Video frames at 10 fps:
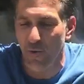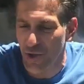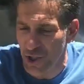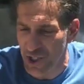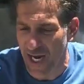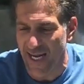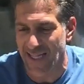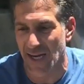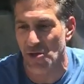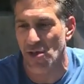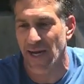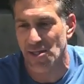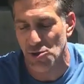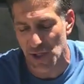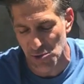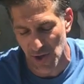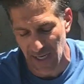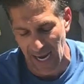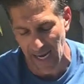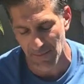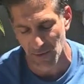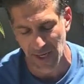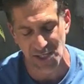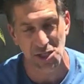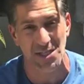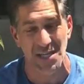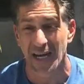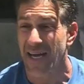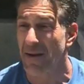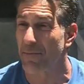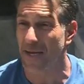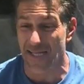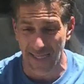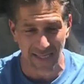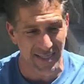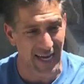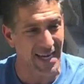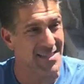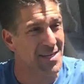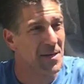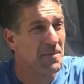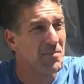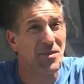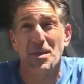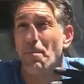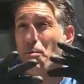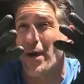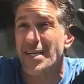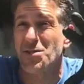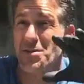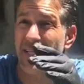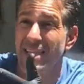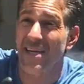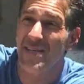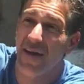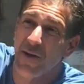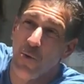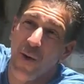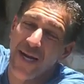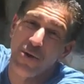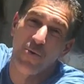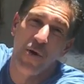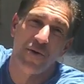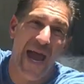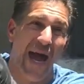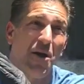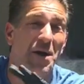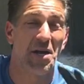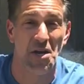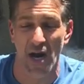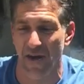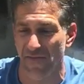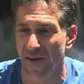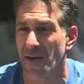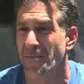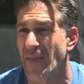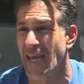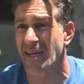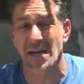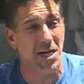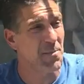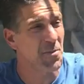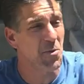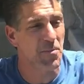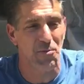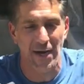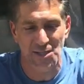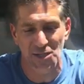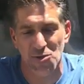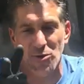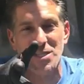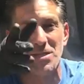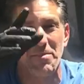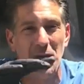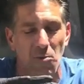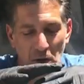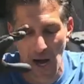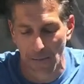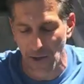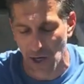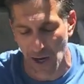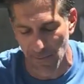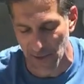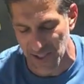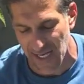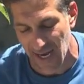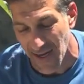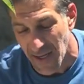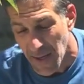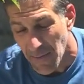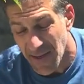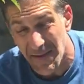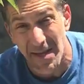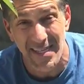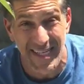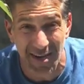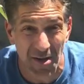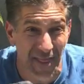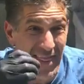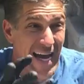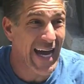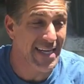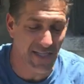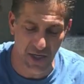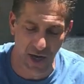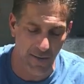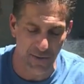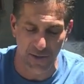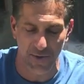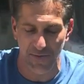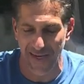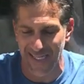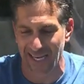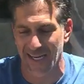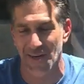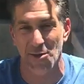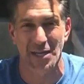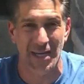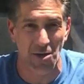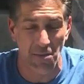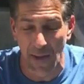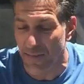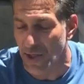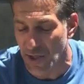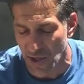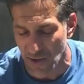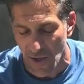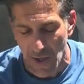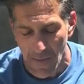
will shade the underlying tree trunk and branches. But in this case, the branch, the leaves haven't quite grown out enough, and a couple more branches towards the middle will help accomplish that. But until that is accomplished, which may take another year, maybe two,